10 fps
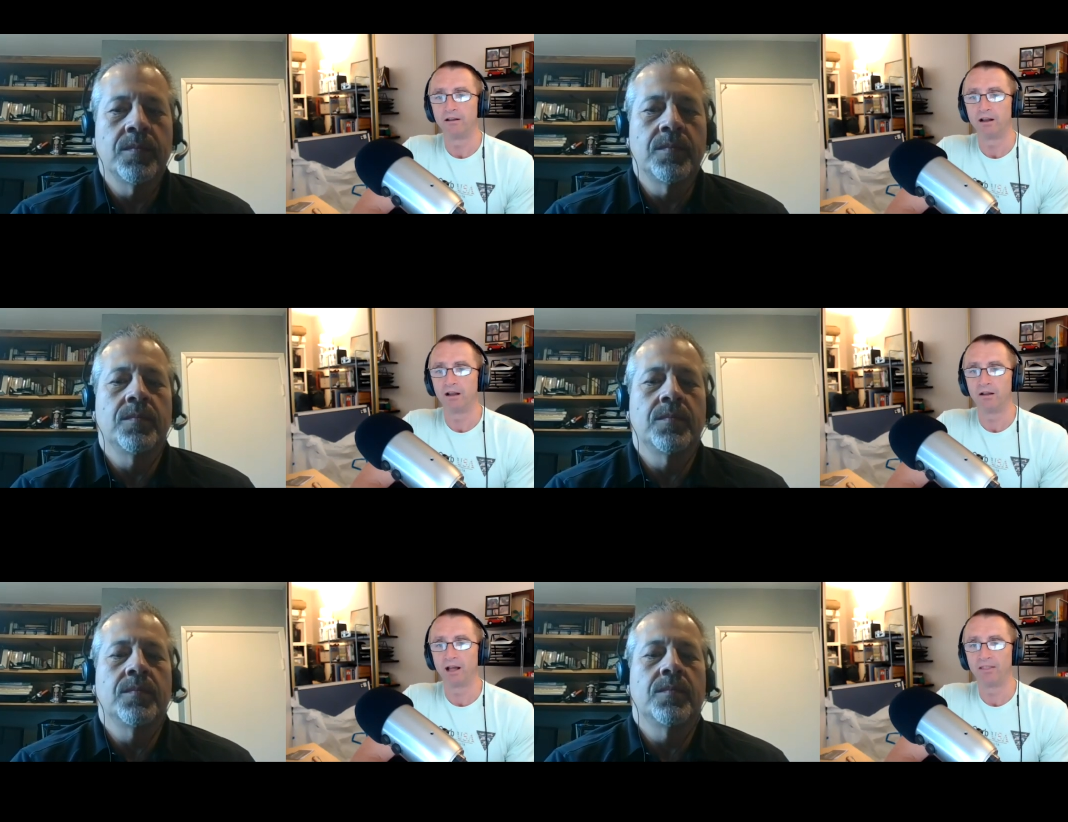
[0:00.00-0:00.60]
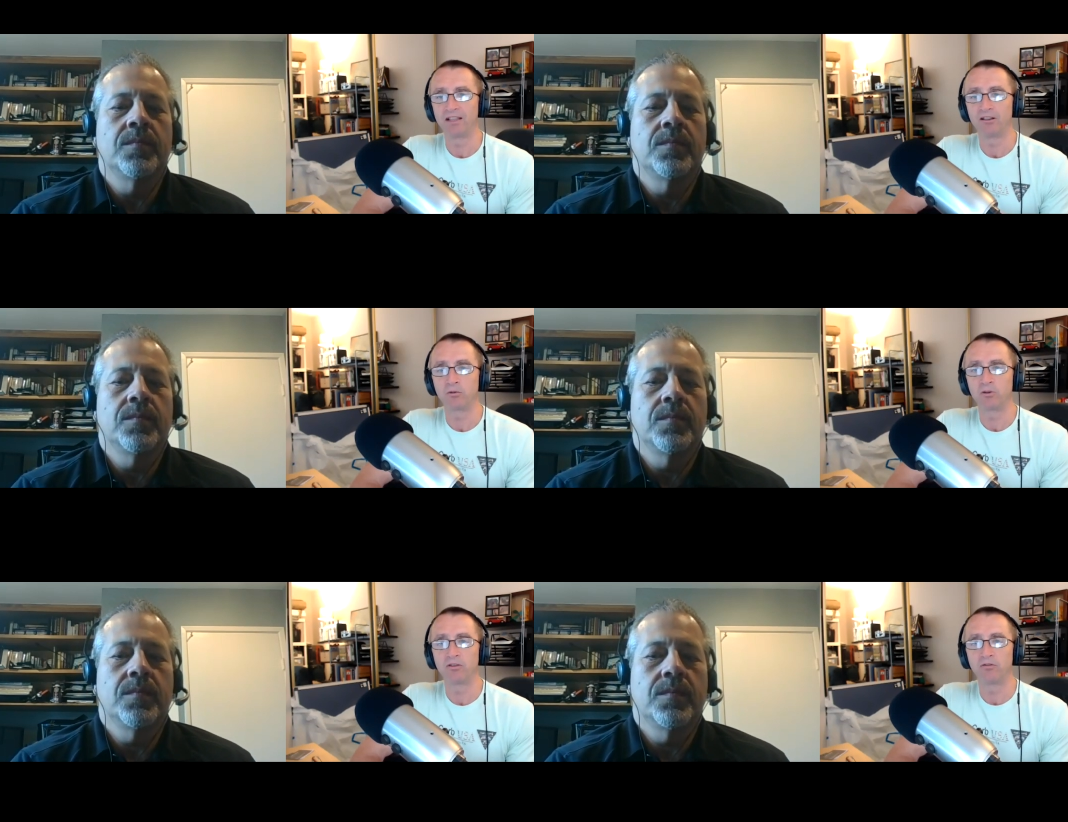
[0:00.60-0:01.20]
Speaker 1: I think this
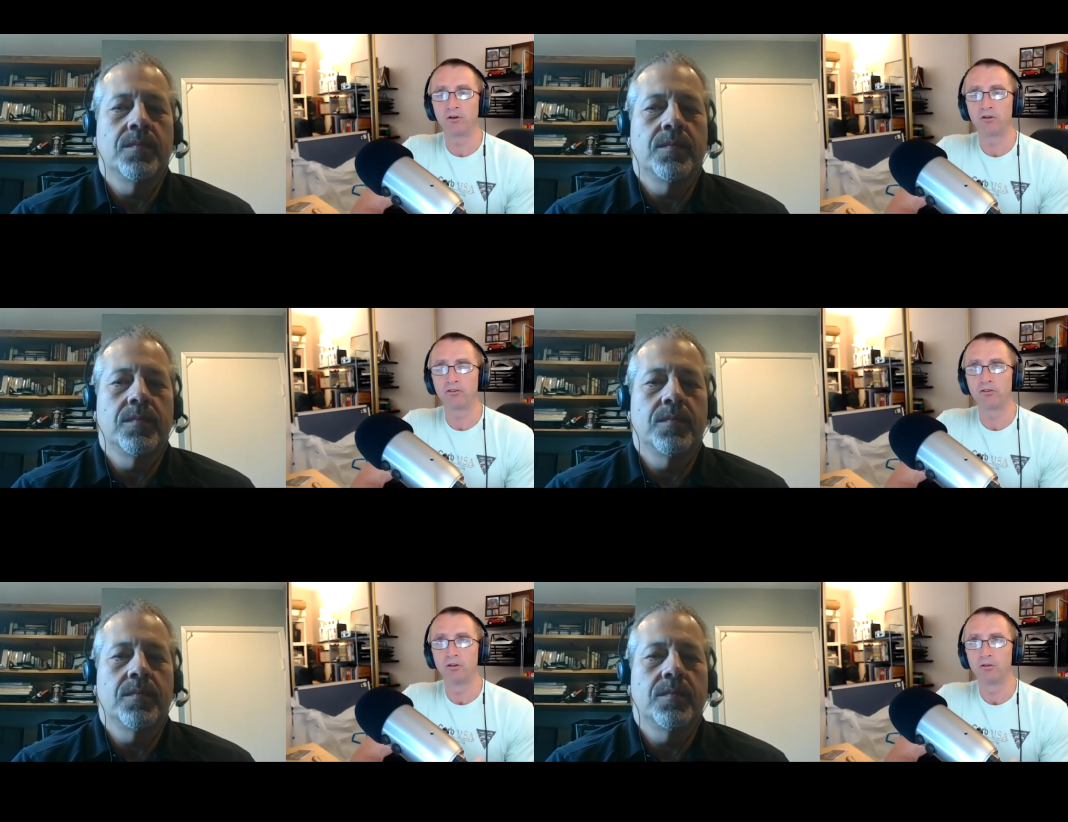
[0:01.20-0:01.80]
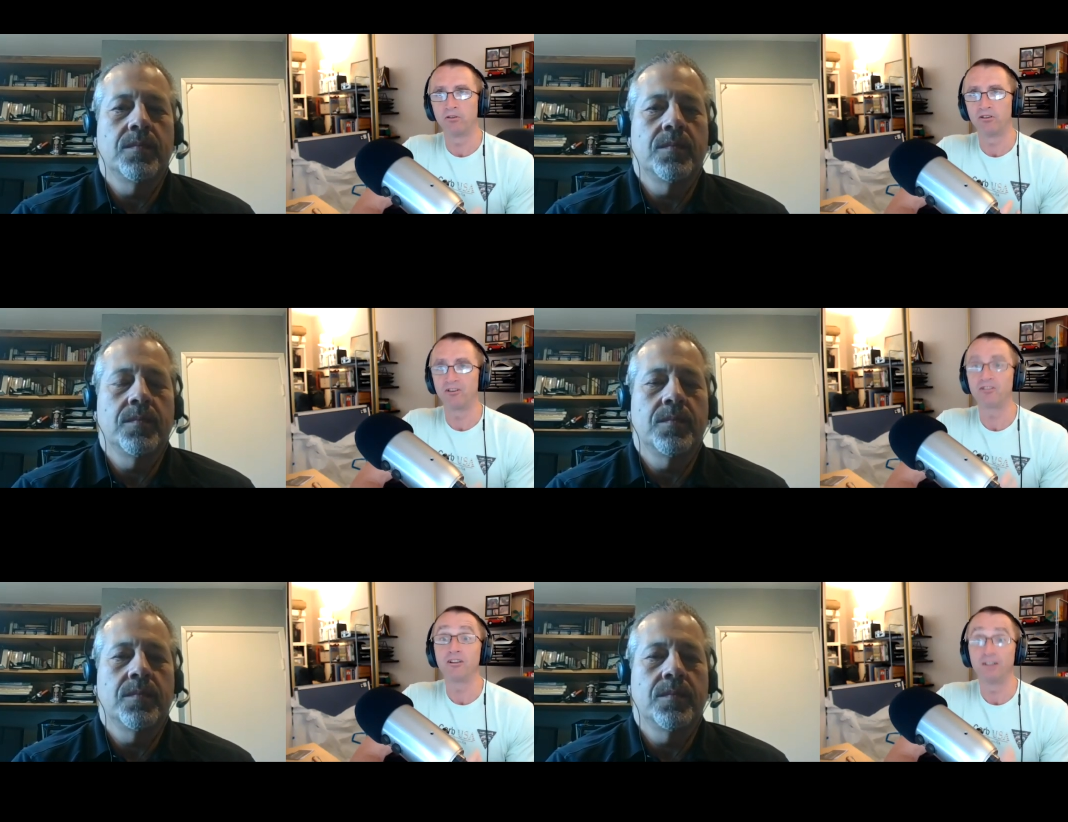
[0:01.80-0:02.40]
was the first
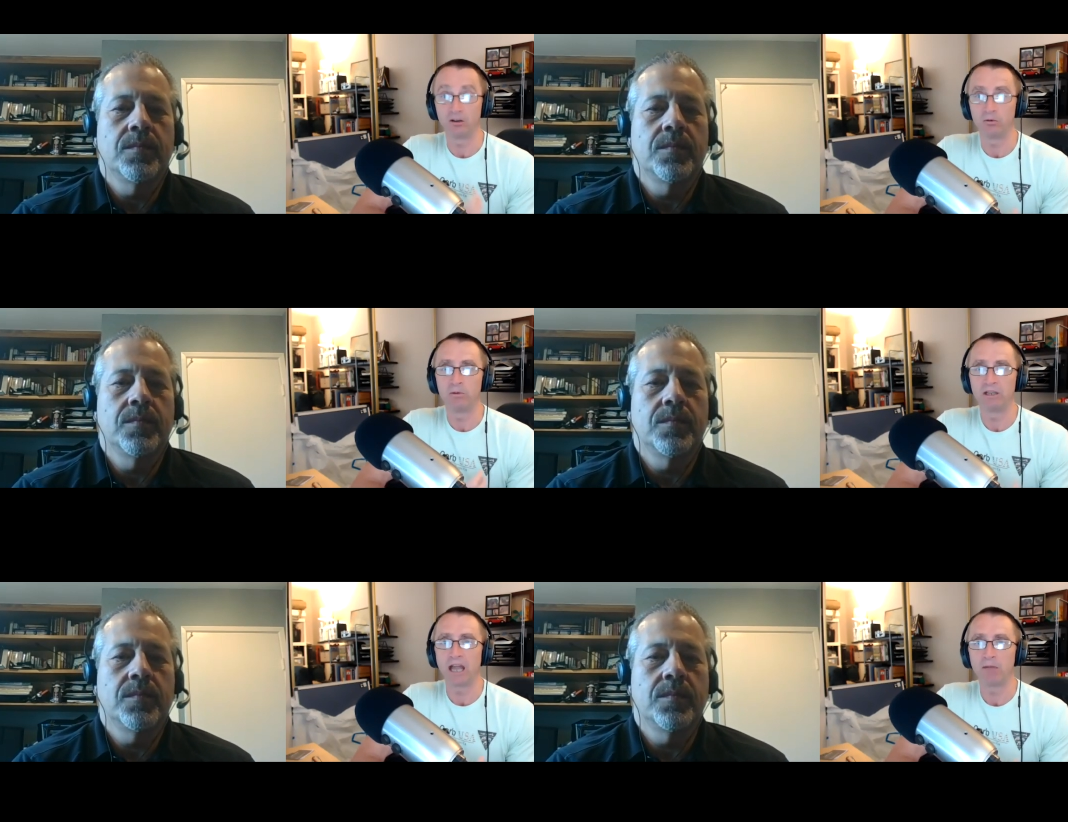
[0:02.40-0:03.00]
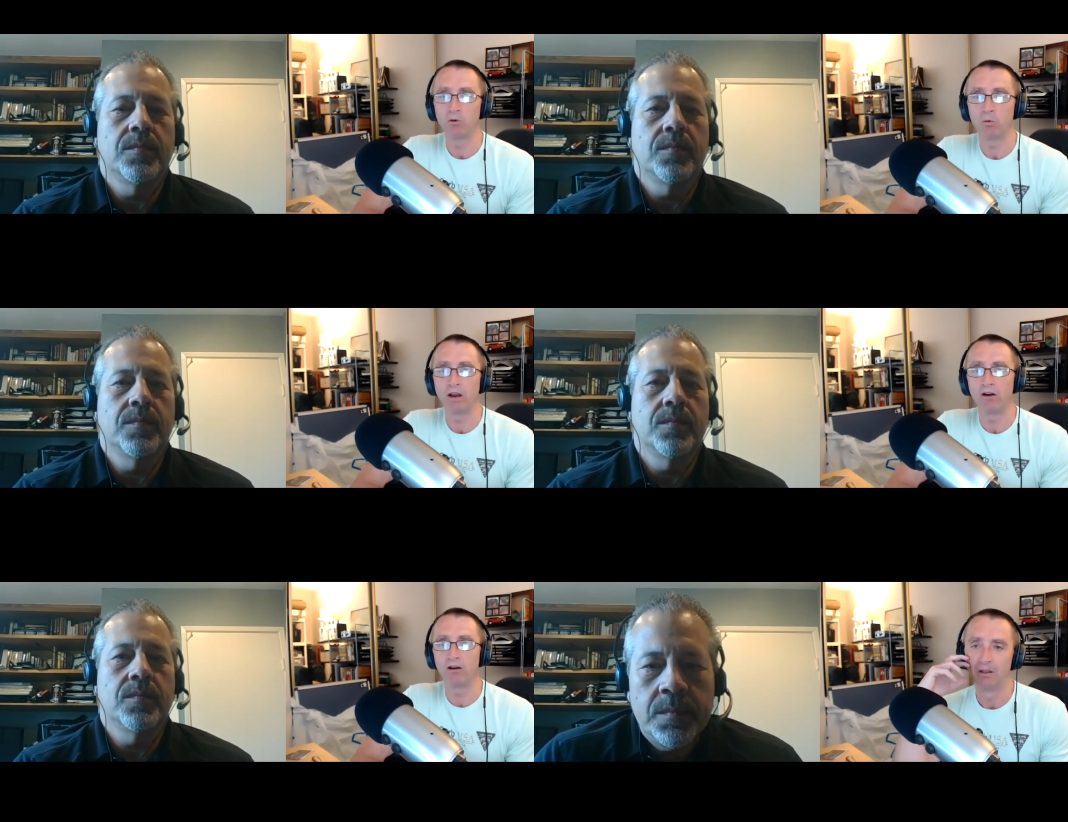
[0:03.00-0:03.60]
physician that we became
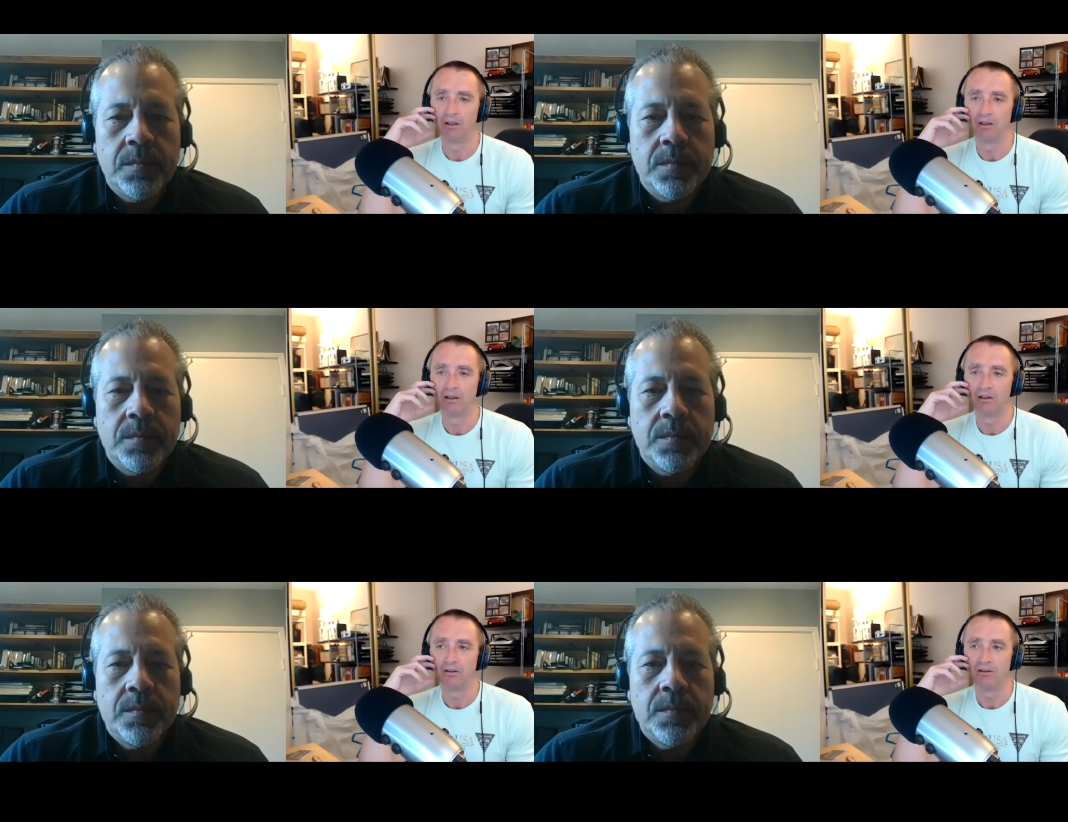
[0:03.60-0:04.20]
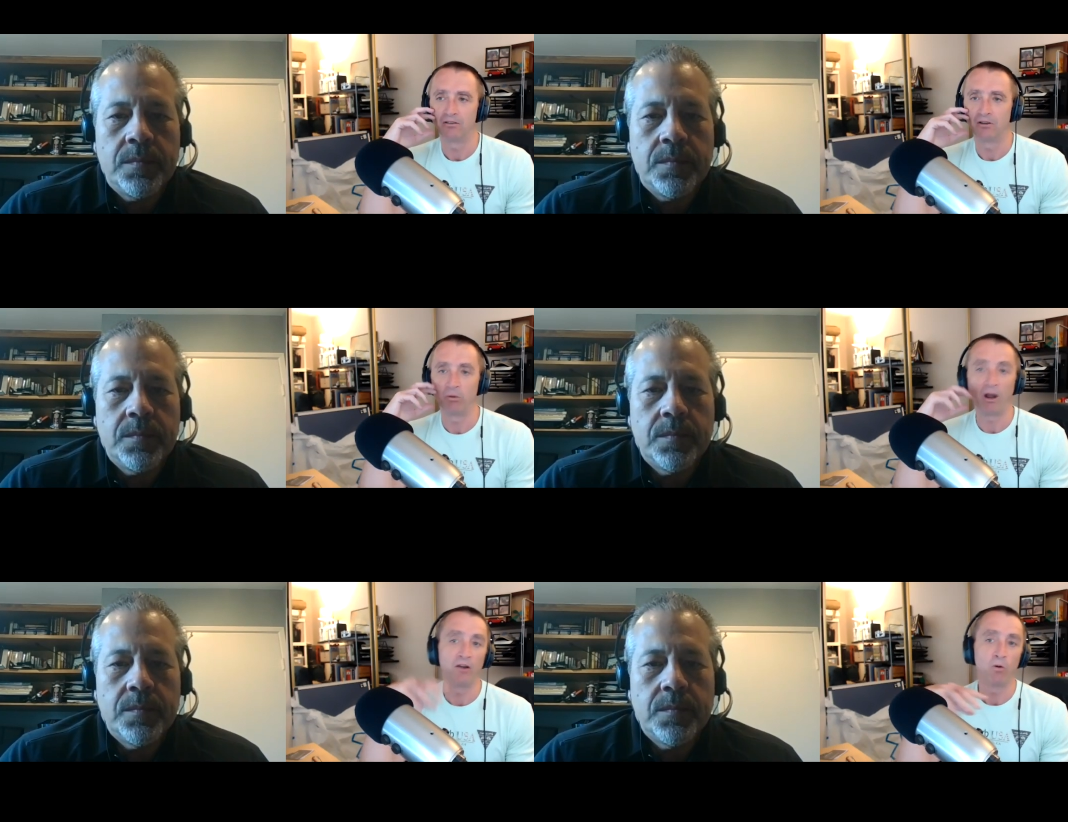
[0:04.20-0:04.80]
aware of. So
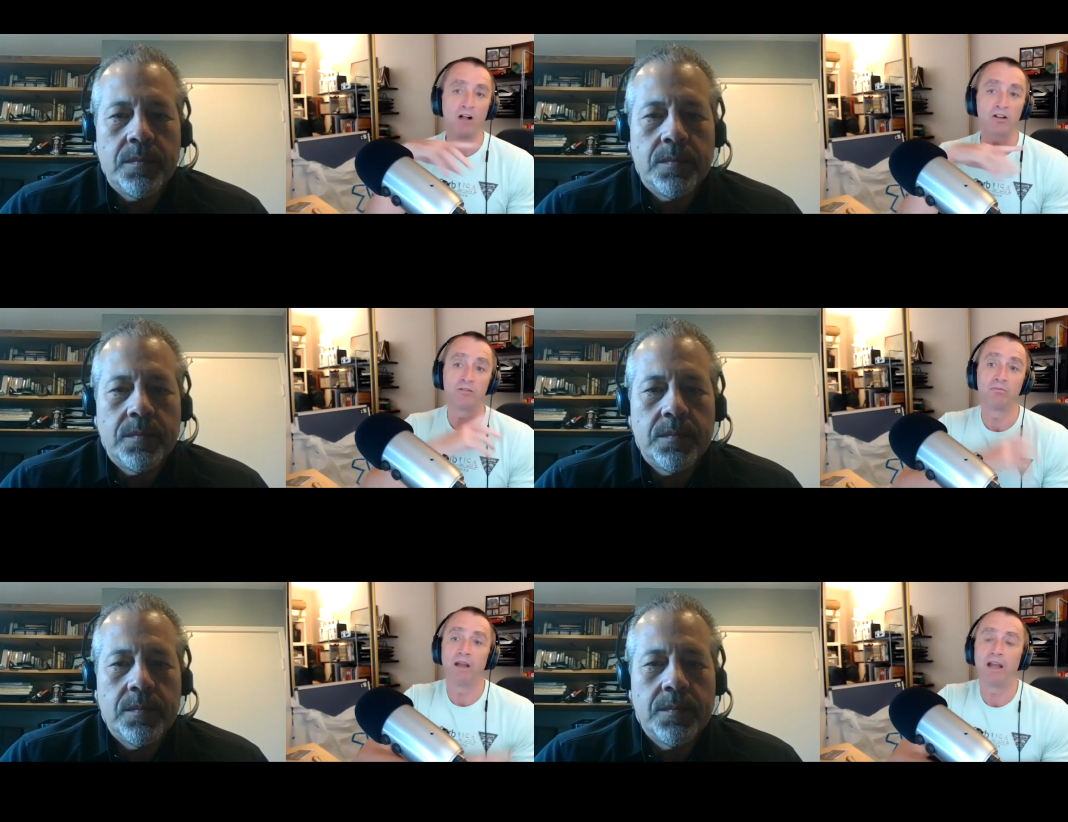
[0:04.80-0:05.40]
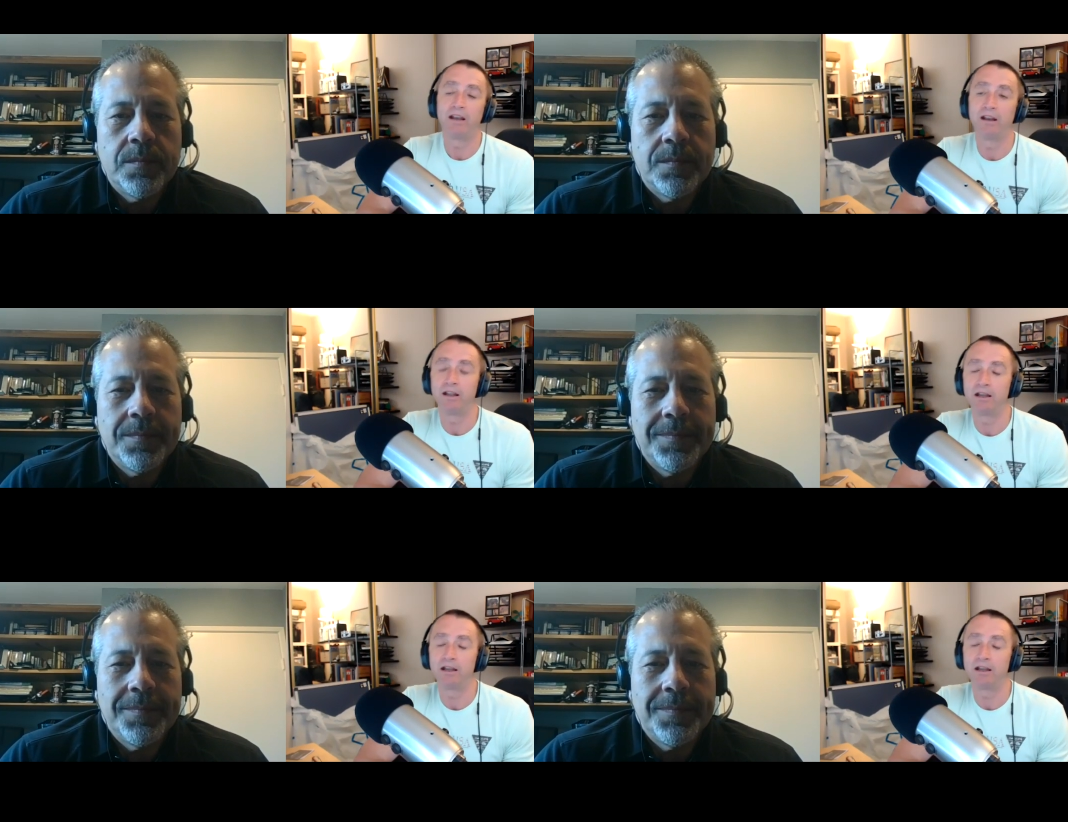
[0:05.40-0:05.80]
Brian, welcome. And